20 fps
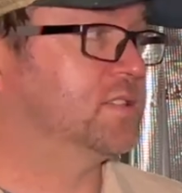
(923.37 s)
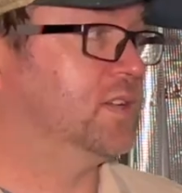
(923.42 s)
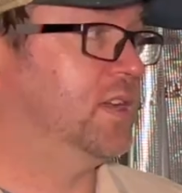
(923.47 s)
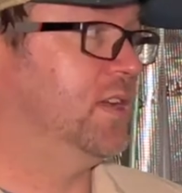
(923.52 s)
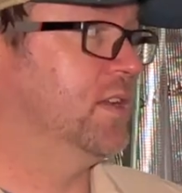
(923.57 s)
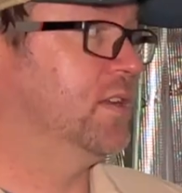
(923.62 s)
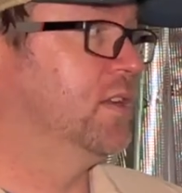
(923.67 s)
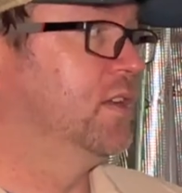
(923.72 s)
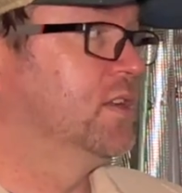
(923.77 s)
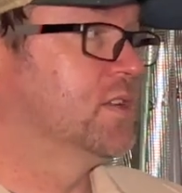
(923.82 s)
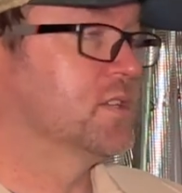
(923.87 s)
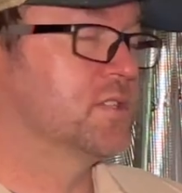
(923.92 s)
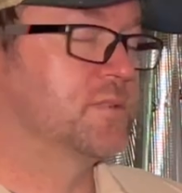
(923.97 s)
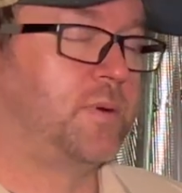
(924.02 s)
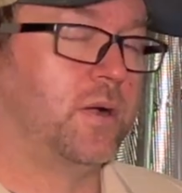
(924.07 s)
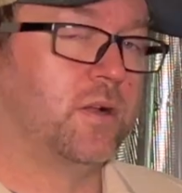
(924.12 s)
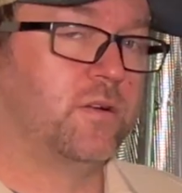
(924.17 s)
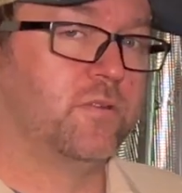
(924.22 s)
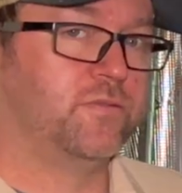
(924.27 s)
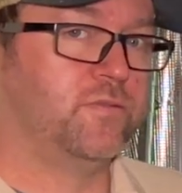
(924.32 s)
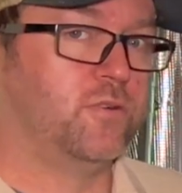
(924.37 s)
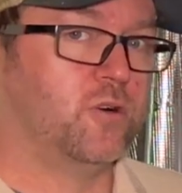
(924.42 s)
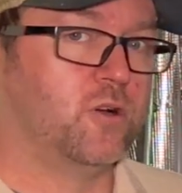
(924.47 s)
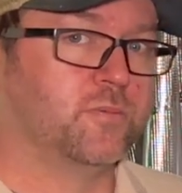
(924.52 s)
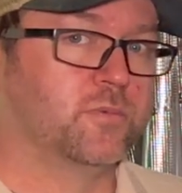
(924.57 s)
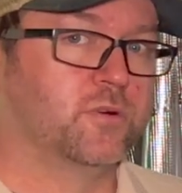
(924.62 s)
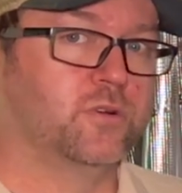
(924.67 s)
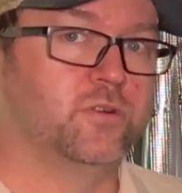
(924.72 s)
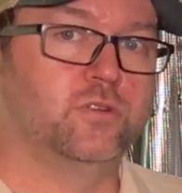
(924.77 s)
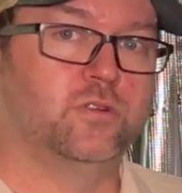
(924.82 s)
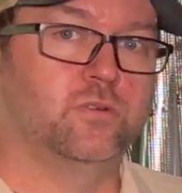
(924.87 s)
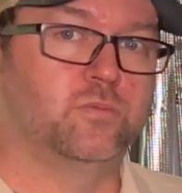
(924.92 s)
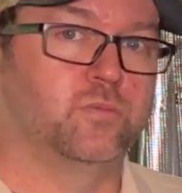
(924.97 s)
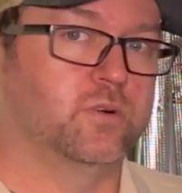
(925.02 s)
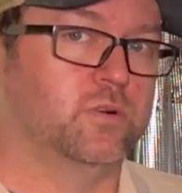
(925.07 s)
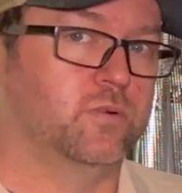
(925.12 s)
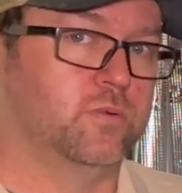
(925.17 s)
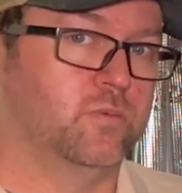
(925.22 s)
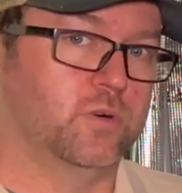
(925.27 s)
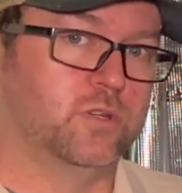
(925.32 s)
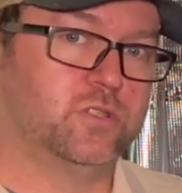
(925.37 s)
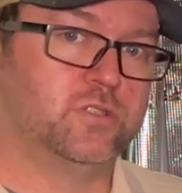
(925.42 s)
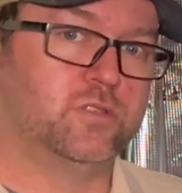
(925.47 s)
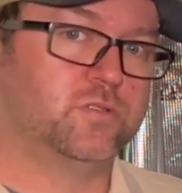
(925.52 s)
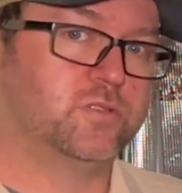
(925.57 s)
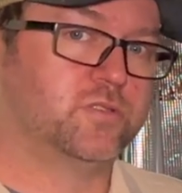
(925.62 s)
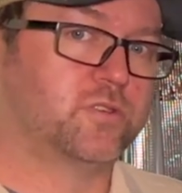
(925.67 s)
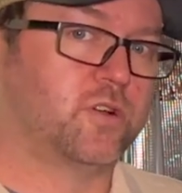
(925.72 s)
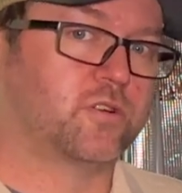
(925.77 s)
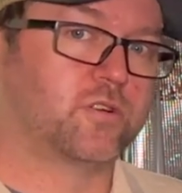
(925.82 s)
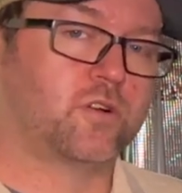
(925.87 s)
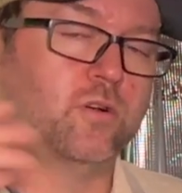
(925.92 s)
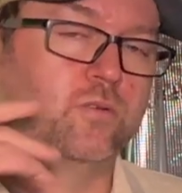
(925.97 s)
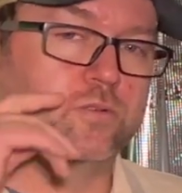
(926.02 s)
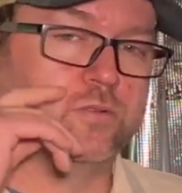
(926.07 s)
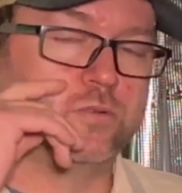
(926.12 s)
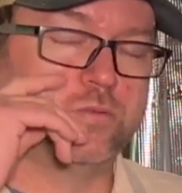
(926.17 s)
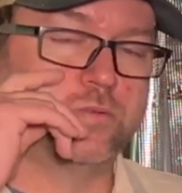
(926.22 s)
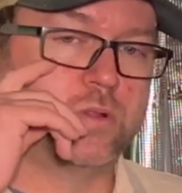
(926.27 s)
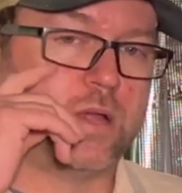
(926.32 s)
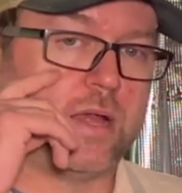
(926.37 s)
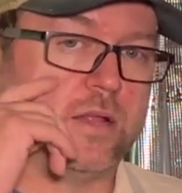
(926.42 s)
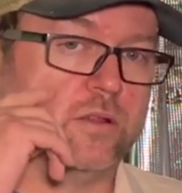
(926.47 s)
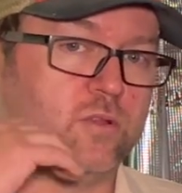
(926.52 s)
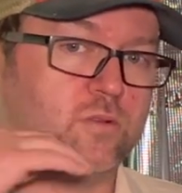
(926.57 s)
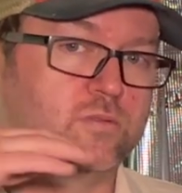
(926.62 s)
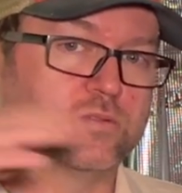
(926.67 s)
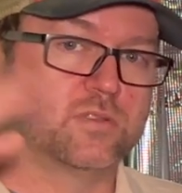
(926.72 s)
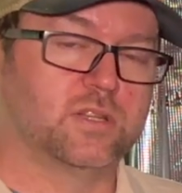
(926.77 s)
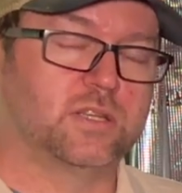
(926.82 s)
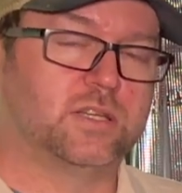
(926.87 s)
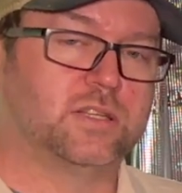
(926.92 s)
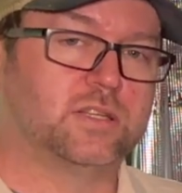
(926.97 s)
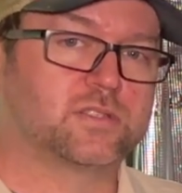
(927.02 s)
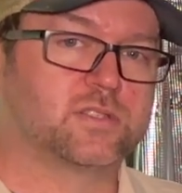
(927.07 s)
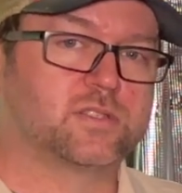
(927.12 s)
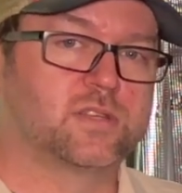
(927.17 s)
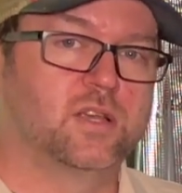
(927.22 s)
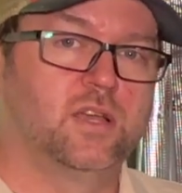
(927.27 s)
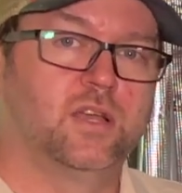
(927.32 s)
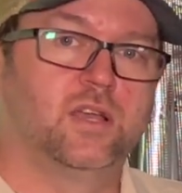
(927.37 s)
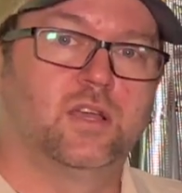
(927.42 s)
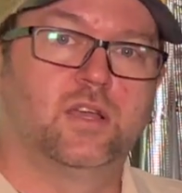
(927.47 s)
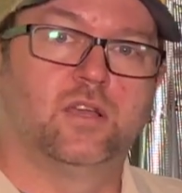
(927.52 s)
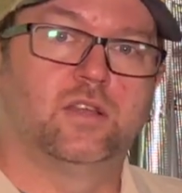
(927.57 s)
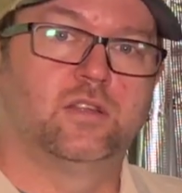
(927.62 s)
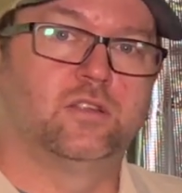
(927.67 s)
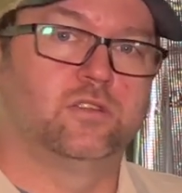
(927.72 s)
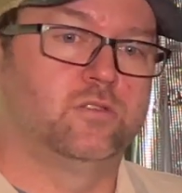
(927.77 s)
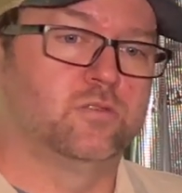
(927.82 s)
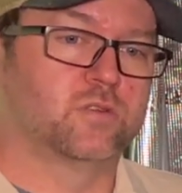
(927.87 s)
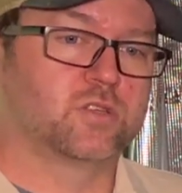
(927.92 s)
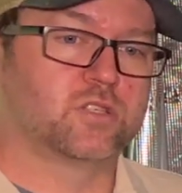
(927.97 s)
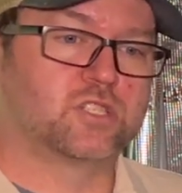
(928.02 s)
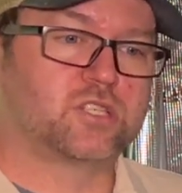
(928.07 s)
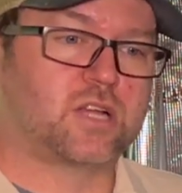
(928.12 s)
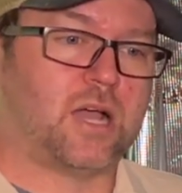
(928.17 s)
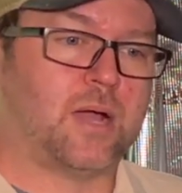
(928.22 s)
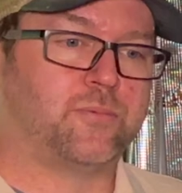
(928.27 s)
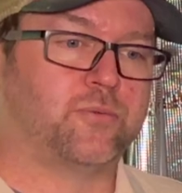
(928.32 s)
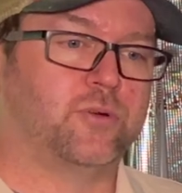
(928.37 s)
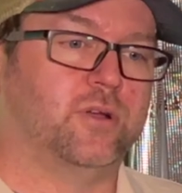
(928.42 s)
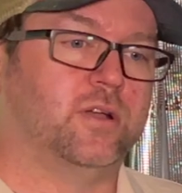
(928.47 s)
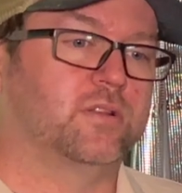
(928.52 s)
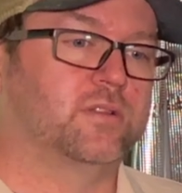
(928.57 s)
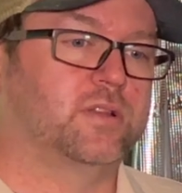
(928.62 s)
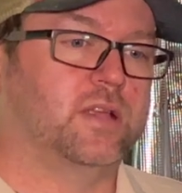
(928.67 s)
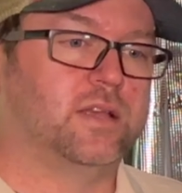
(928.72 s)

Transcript: And Spider Farmer, once you start going through those links, you can shop around.